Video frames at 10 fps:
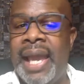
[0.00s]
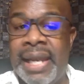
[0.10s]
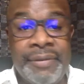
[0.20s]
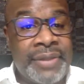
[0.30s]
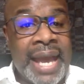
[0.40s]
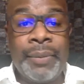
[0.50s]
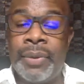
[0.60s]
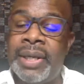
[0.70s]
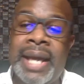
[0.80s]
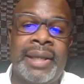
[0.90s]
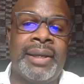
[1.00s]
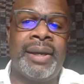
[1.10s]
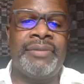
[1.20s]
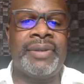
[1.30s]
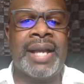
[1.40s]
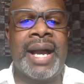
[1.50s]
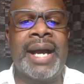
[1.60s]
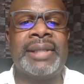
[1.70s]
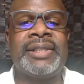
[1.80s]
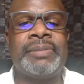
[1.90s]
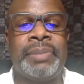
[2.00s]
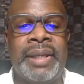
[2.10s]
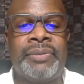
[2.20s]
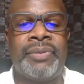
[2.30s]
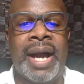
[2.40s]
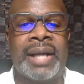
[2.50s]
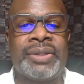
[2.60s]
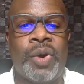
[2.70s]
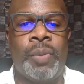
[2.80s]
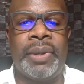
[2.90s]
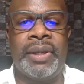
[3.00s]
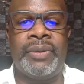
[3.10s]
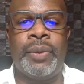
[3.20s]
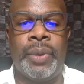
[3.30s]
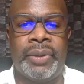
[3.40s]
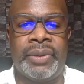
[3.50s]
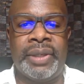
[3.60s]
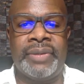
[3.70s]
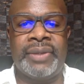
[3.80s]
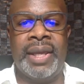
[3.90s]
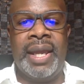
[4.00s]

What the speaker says: And if that were not enough, God split rocks open in the wilderness